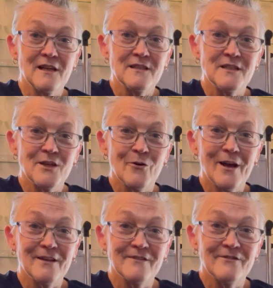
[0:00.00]
to go
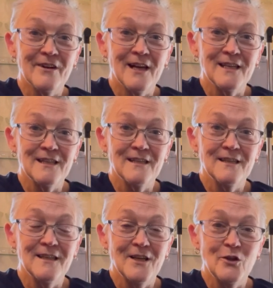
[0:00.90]
out and find
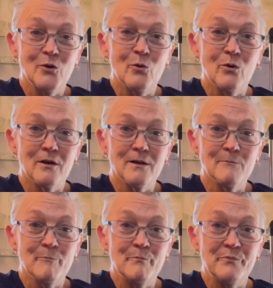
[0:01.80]
your
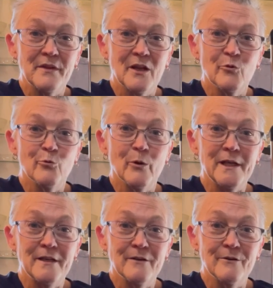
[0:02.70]

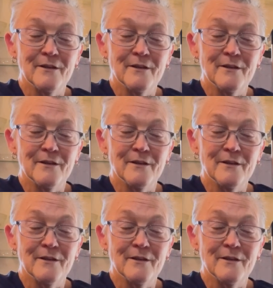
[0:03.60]
redo.